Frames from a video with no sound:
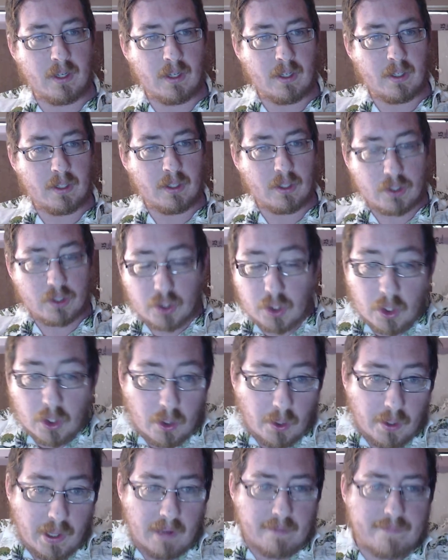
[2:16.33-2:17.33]

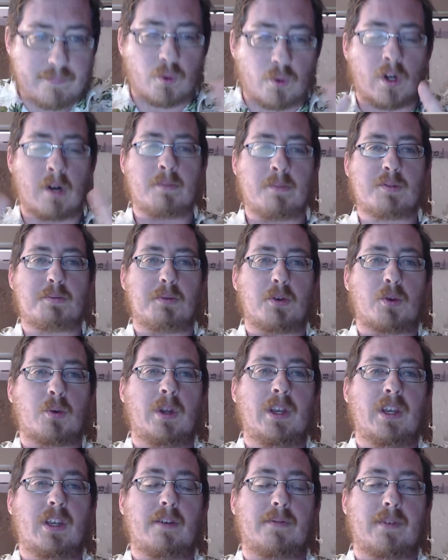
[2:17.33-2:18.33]
circle that forms
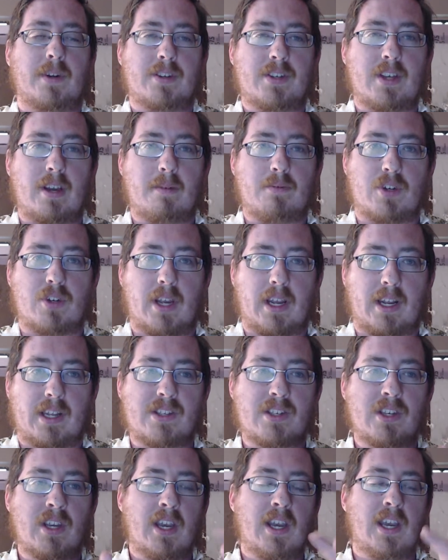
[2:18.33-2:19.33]
between different
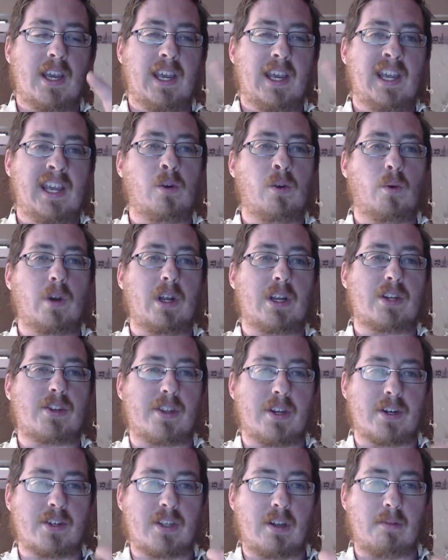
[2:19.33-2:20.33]
subjects in which their
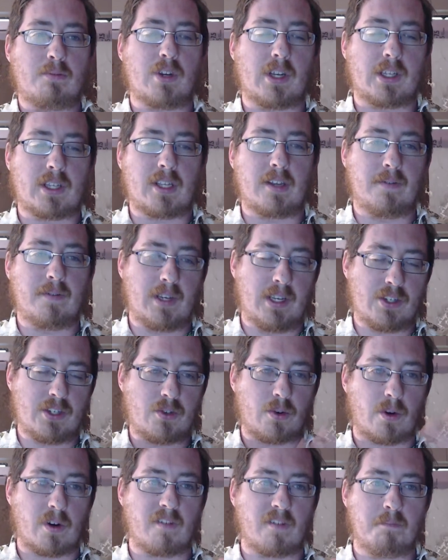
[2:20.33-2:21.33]
subjectivity is
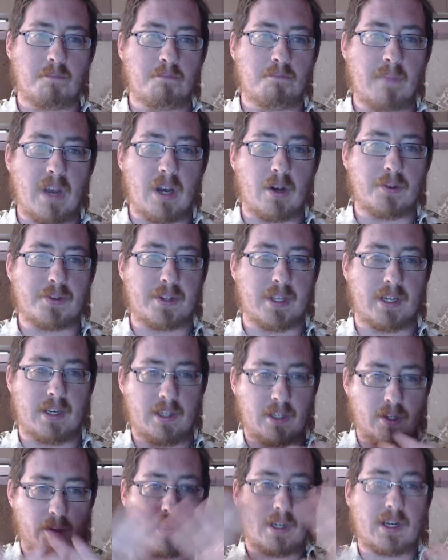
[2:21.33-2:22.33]
sort of melted
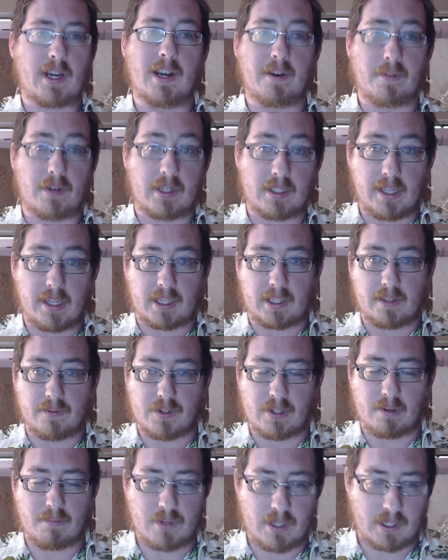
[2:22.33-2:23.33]
into a kind of collective
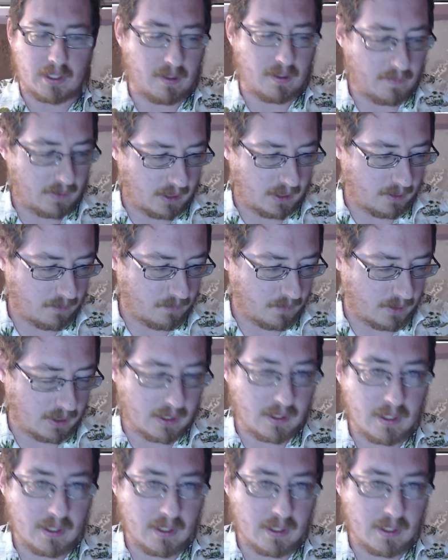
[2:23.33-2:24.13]
subjectivity, right?